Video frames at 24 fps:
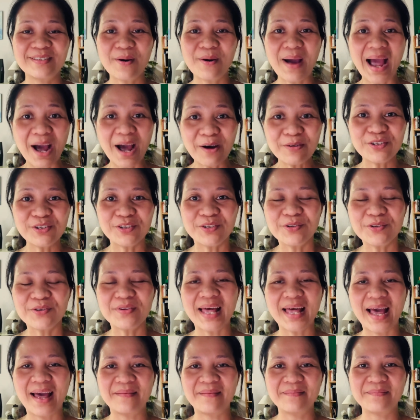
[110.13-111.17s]
how to do
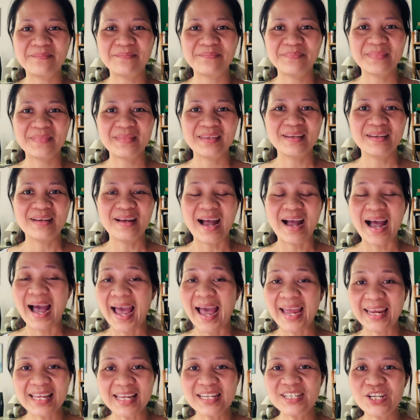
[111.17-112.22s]
that?
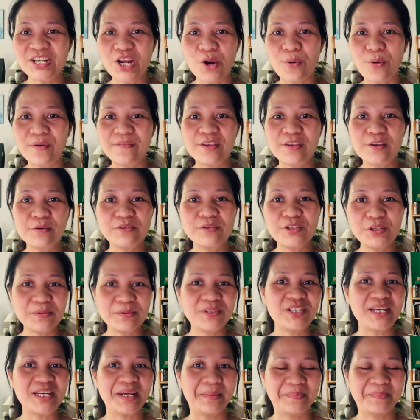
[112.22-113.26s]
I can share with you 2
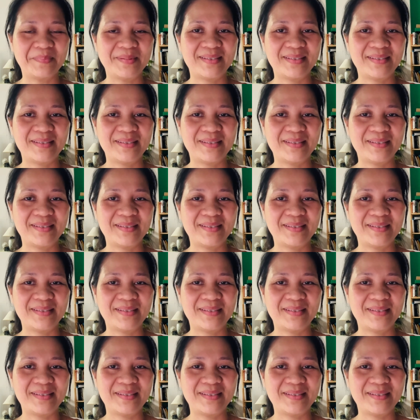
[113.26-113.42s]
tips.